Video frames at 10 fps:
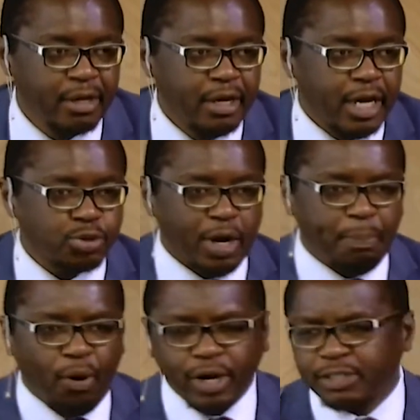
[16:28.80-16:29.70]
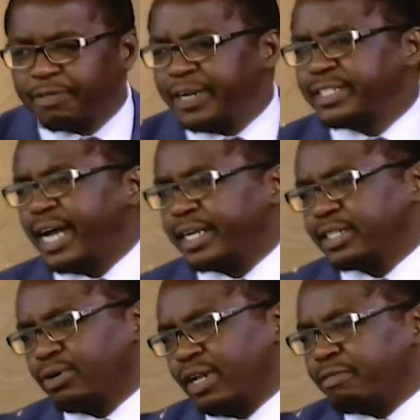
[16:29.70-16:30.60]
That's why Paul is very
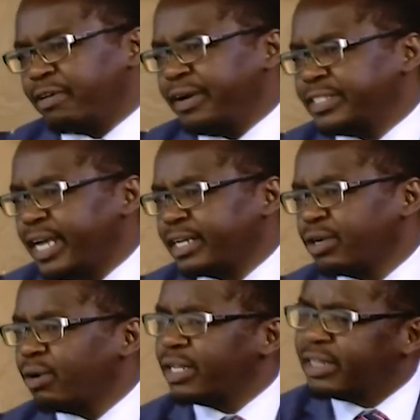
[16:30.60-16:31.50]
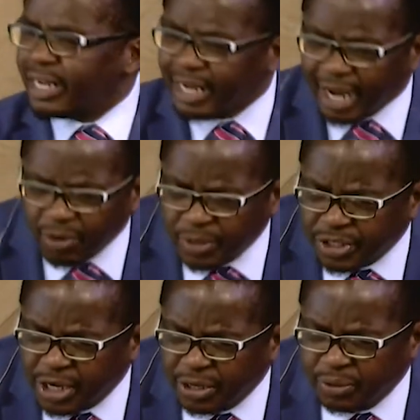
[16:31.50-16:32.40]
tactical and very technical in the language
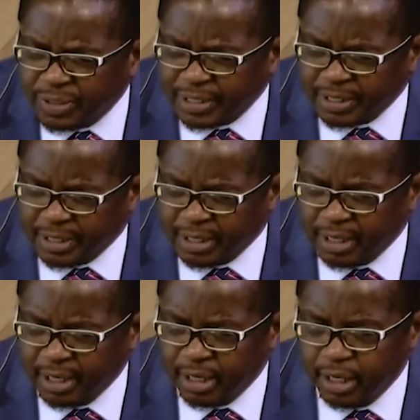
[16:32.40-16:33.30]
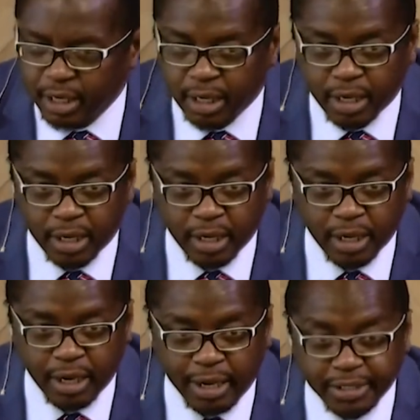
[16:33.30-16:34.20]
he uses.
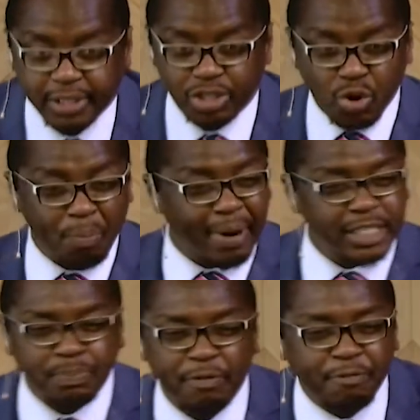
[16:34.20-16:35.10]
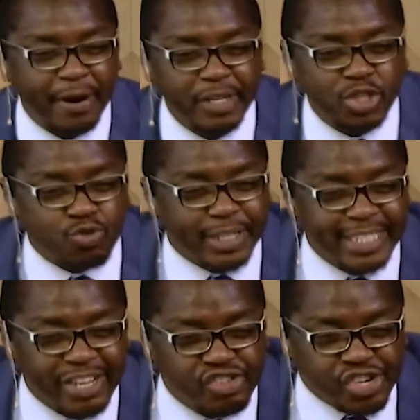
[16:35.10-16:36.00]
He says you must be very
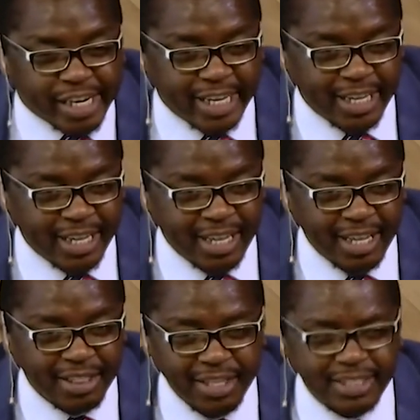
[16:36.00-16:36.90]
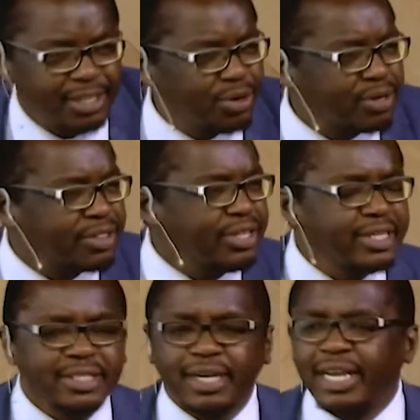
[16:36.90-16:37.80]
strategic. These are not
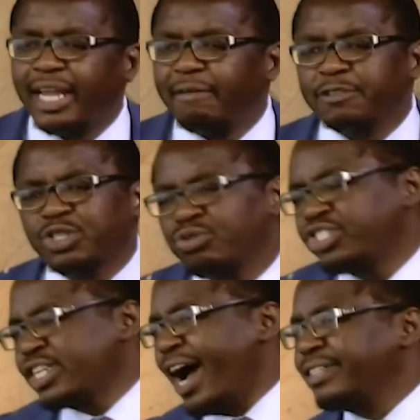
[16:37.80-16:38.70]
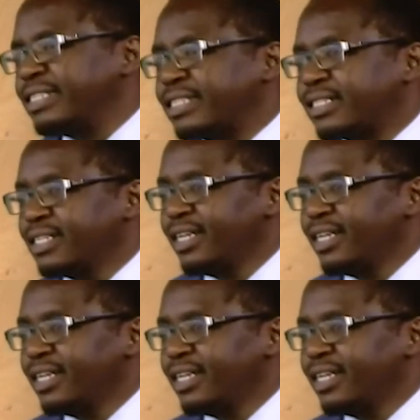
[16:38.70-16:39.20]
things that are left to chance.